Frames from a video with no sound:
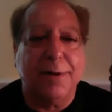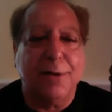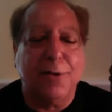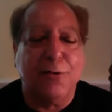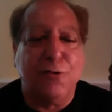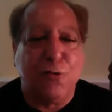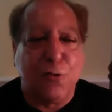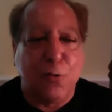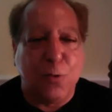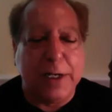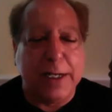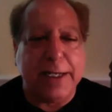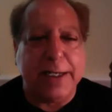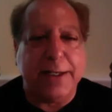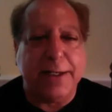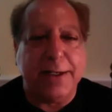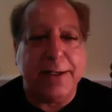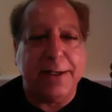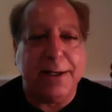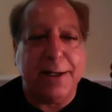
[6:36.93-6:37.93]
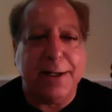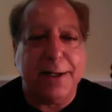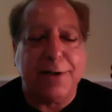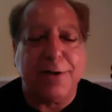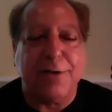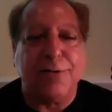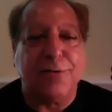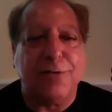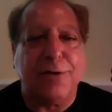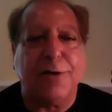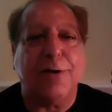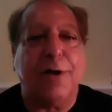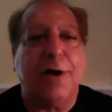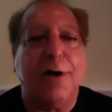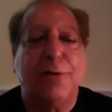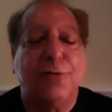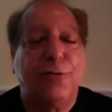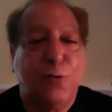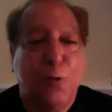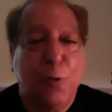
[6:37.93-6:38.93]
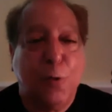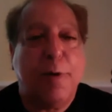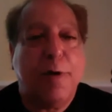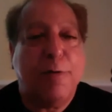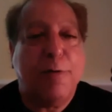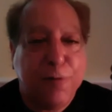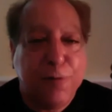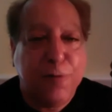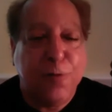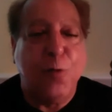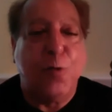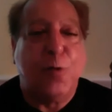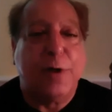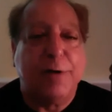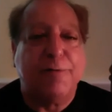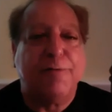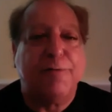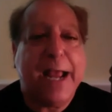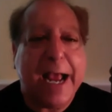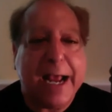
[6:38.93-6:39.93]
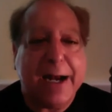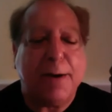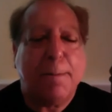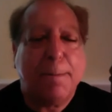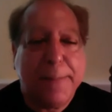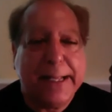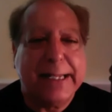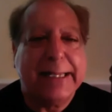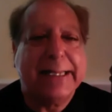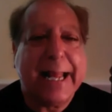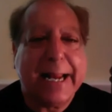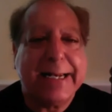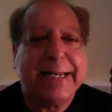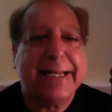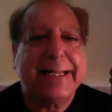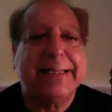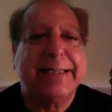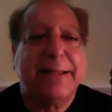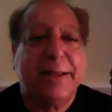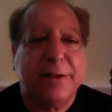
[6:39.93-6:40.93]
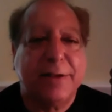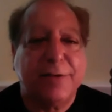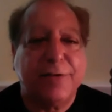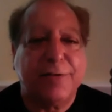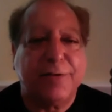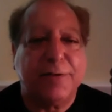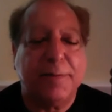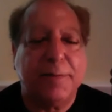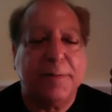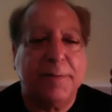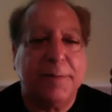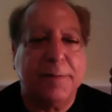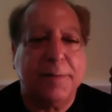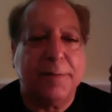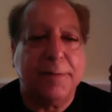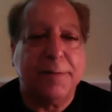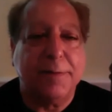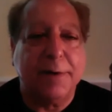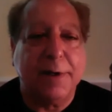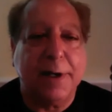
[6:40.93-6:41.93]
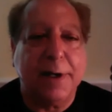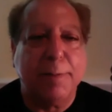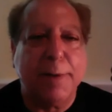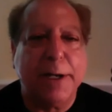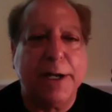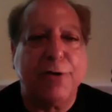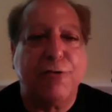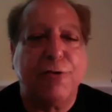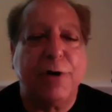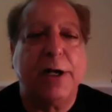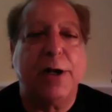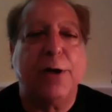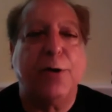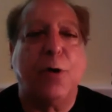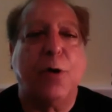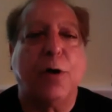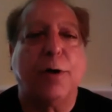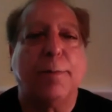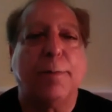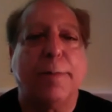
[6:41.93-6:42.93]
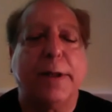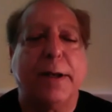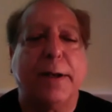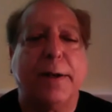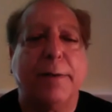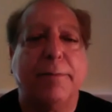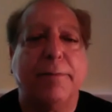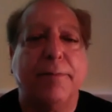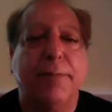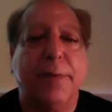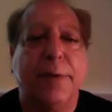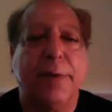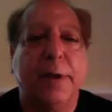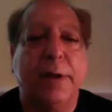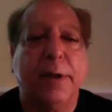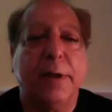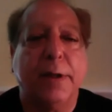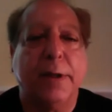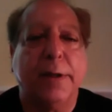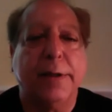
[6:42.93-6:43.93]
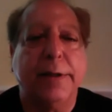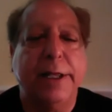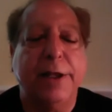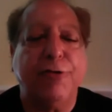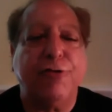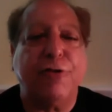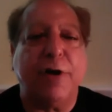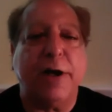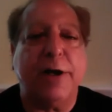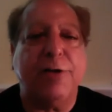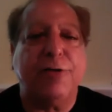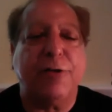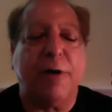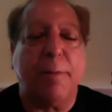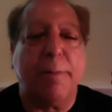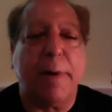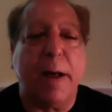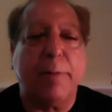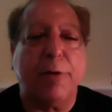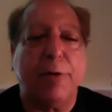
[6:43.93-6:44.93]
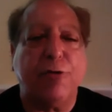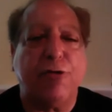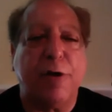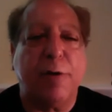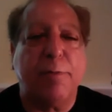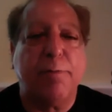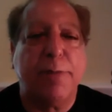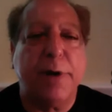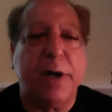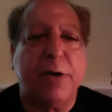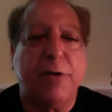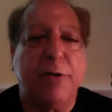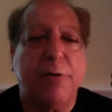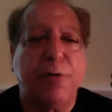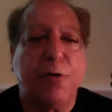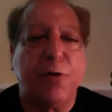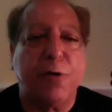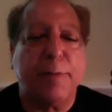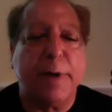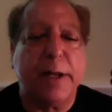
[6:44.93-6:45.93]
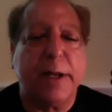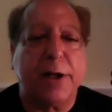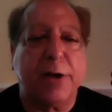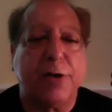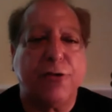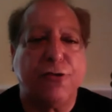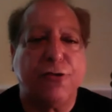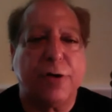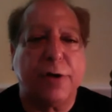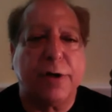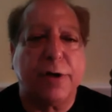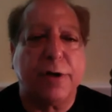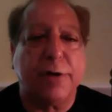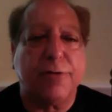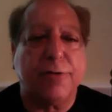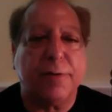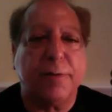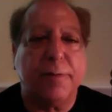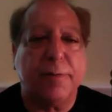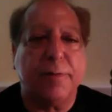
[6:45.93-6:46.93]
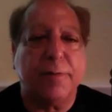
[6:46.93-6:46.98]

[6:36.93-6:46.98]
Truly, it is a superfood. If we had a pill that did this, it'd be a $1 trillion pill. These studies are published in peer-reviewed medical journals,